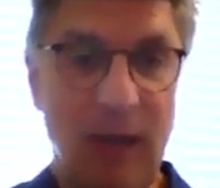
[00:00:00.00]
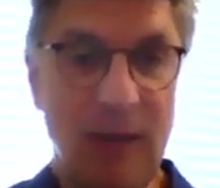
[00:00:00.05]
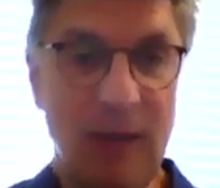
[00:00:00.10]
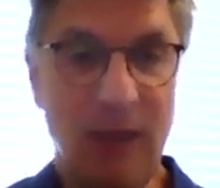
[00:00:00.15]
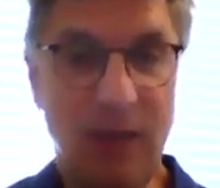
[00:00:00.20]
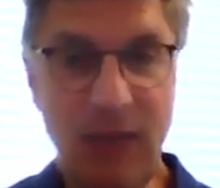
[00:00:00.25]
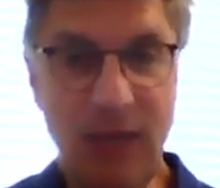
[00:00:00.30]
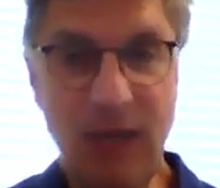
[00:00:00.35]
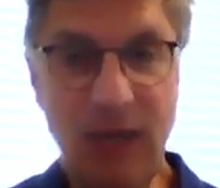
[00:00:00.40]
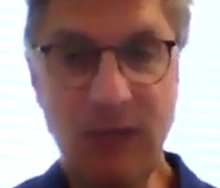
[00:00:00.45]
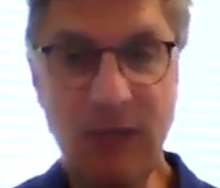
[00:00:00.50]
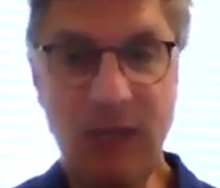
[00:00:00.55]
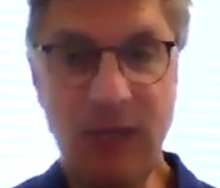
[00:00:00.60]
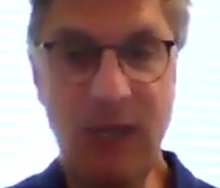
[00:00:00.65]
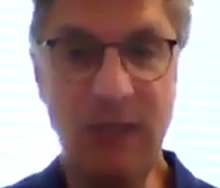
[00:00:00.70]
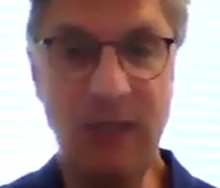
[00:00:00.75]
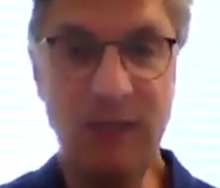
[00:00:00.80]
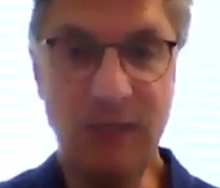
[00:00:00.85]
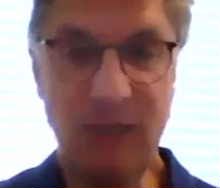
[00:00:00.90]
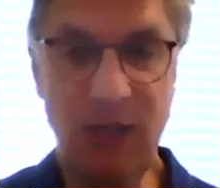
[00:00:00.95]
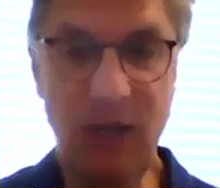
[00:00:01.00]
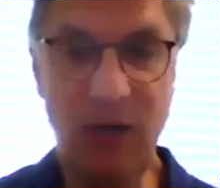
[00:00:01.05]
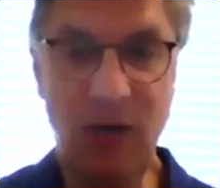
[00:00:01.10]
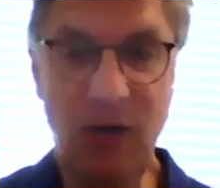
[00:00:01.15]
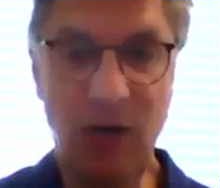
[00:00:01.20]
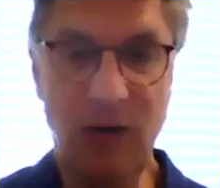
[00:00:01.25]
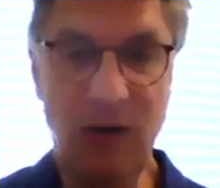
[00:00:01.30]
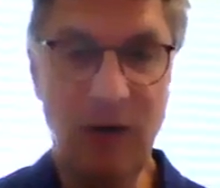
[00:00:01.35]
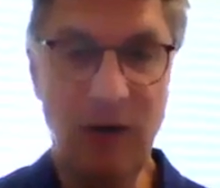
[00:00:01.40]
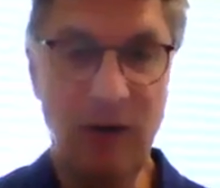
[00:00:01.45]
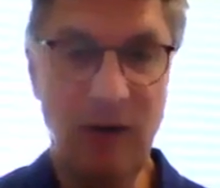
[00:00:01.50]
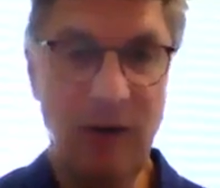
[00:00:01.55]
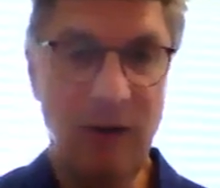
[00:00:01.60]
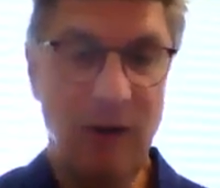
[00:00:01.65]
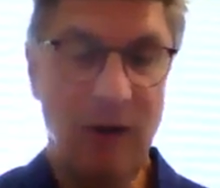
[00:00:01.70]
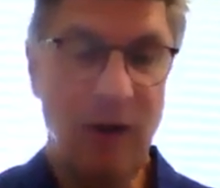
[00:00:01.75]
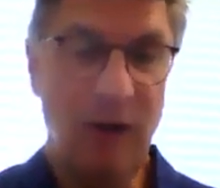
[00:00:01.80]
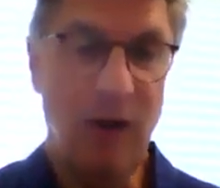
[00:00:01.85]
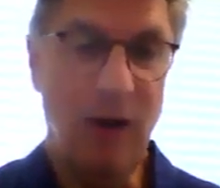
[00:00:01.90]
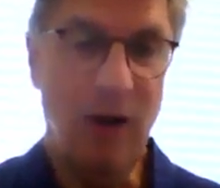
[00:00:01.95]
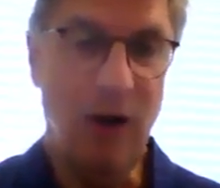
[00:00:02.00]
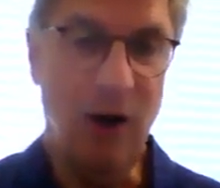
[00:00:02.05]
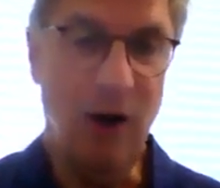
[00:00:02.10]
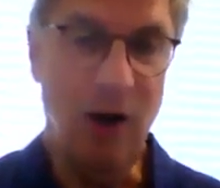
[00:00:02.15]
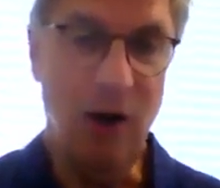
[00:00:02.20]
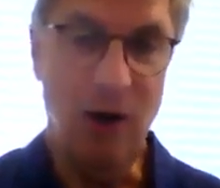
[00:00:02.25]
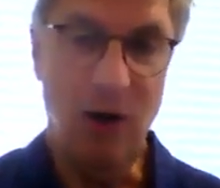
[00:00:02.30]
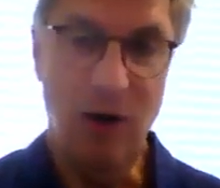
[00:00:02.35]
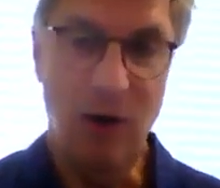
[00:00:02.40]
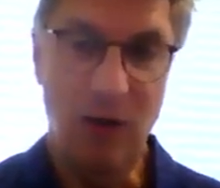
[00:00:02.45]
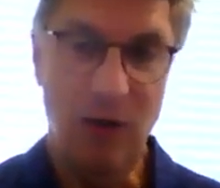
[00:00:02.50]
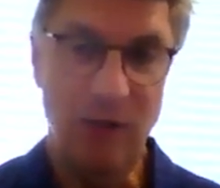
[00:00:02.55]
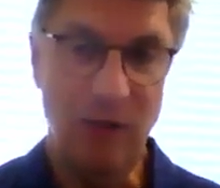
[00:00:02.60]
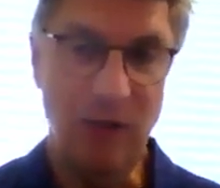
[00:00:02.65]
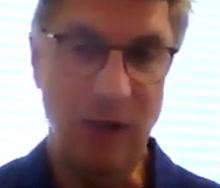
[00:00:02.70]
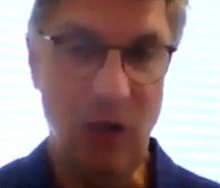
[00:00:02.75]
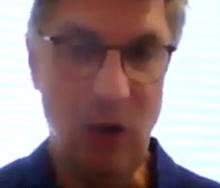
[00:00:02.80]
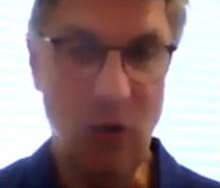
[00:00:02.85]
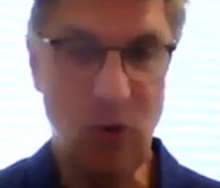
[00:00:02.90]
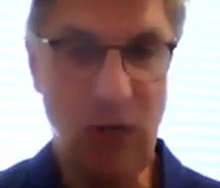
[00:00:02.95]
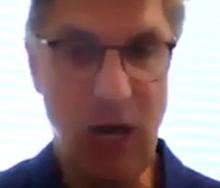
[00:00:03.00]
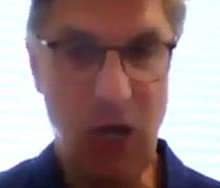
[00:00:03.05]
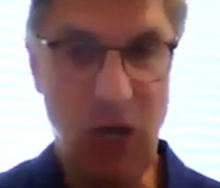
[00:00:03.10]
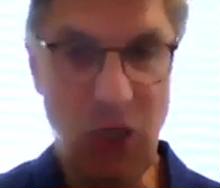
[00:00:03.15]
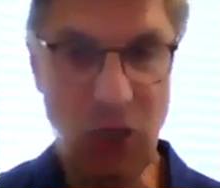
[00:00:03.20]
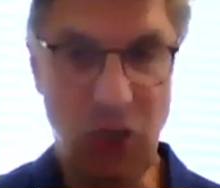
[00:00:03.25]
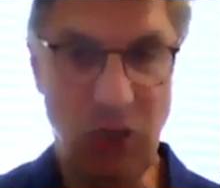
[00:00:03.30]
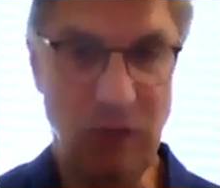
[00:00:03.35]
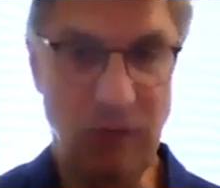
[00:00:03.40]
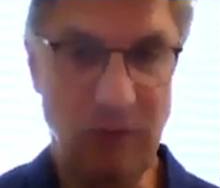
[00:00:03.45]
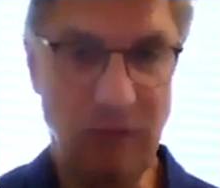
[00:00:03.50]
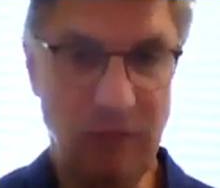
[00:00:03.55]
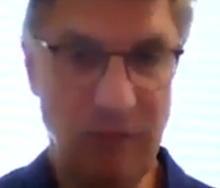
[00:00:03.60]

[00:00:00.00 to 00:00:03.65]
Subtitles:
the things to consider are the location.